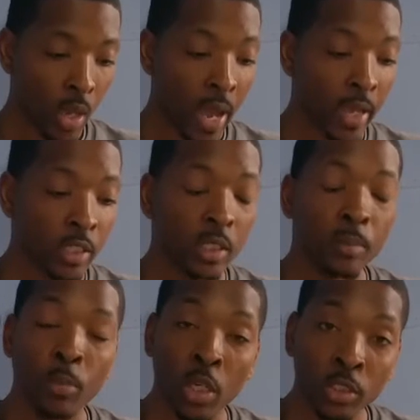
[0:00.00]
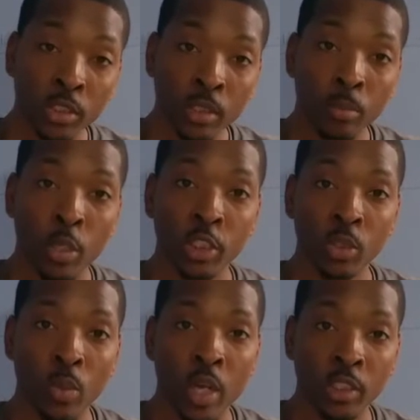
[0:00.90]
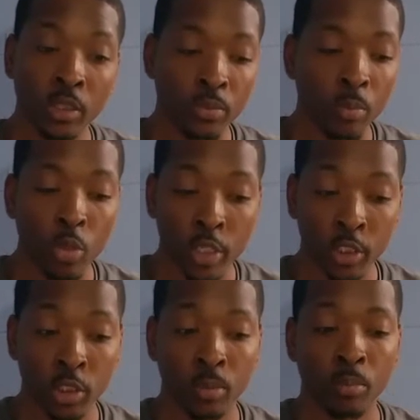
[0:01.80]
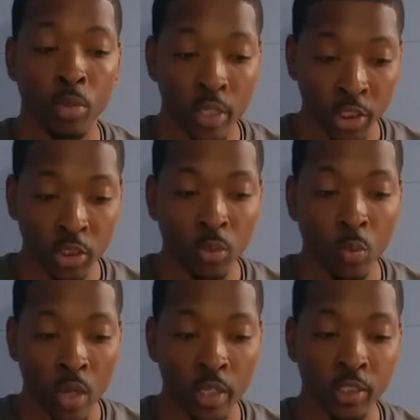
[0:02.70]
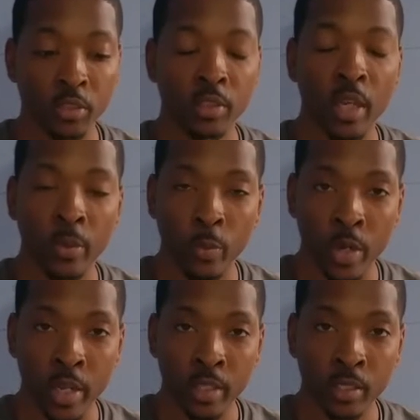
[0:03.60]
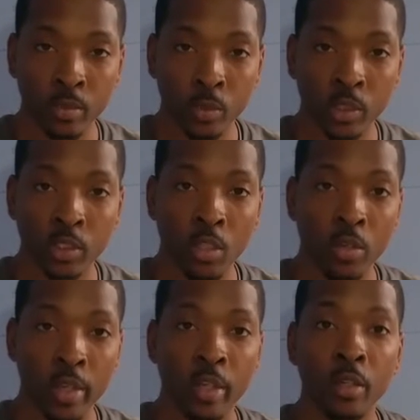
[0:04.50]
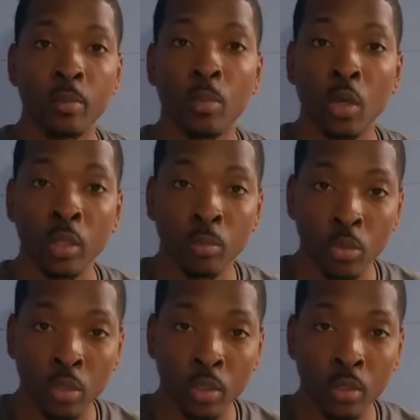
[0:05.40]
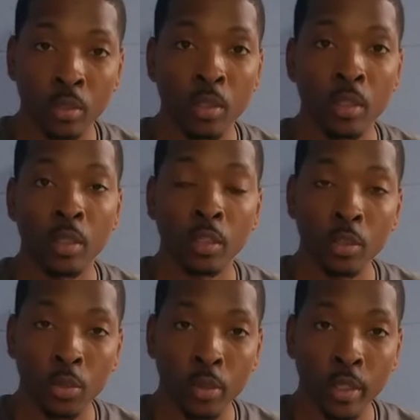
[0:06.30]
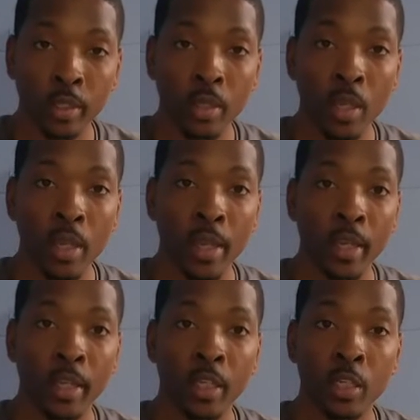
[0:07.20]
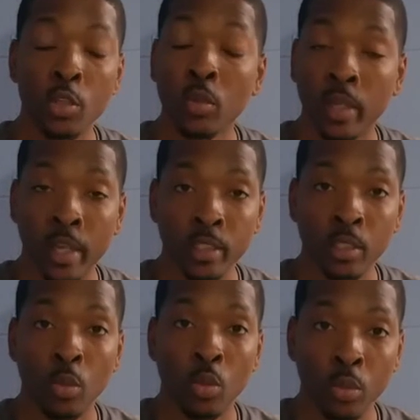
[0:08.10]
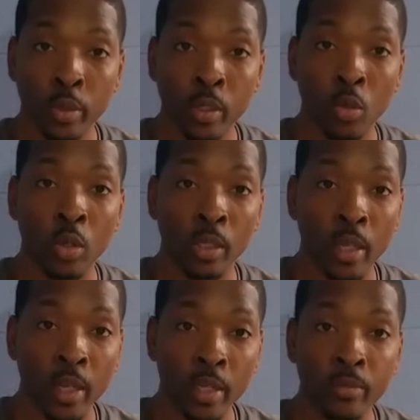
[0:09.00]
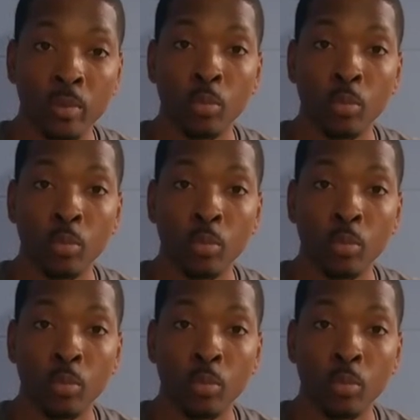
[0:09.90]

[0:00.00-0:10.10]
I actually purchased the pressure washer from Pressure Washers Direct, which is located in Bolingbrook, Illinois, and you can actually order it online from